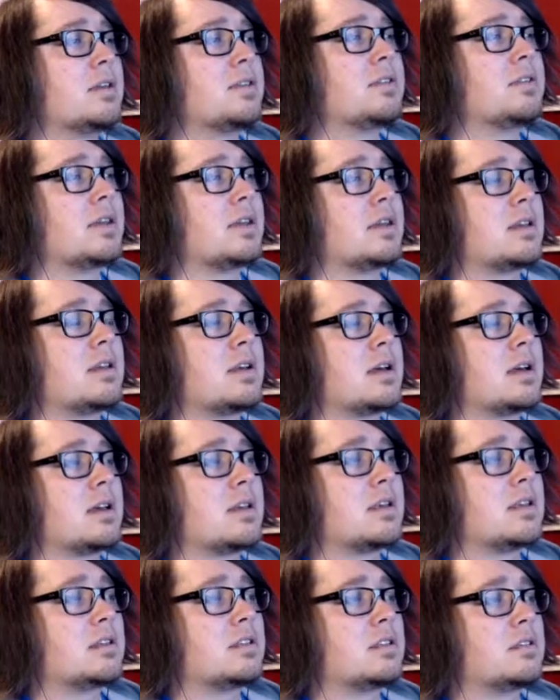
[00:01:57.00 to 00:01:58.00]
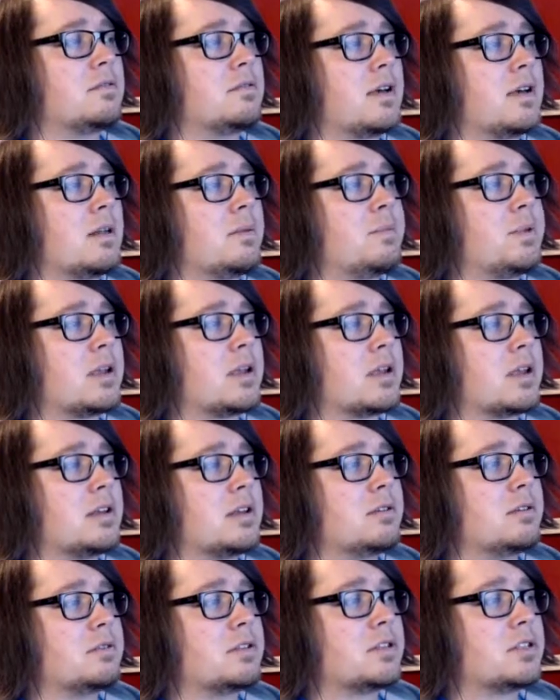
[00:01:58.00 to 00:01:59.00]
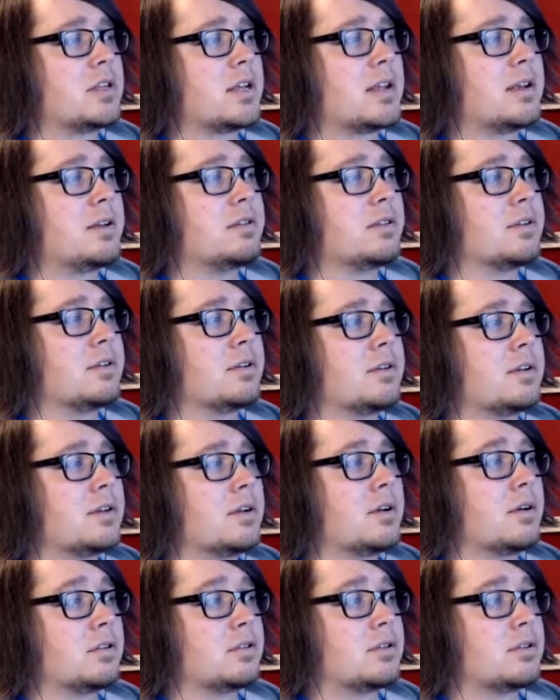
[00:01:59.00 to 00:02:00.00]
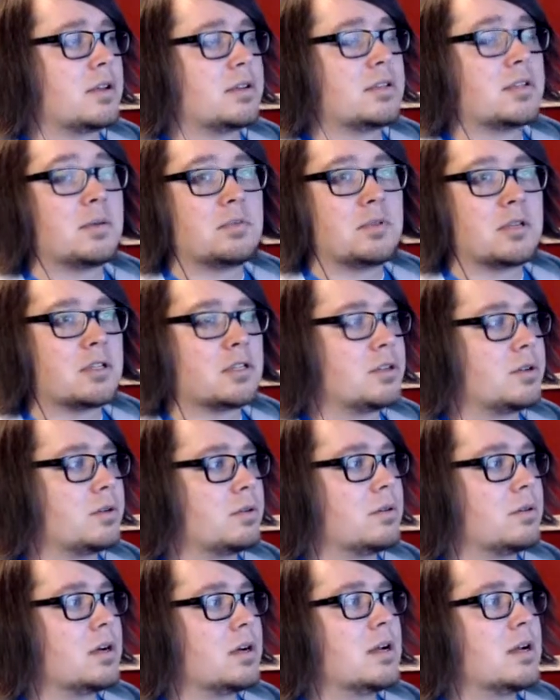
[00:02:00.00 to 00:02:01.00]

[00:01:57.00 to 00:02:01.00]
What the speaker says: that he's developing a new standard, or attempting to,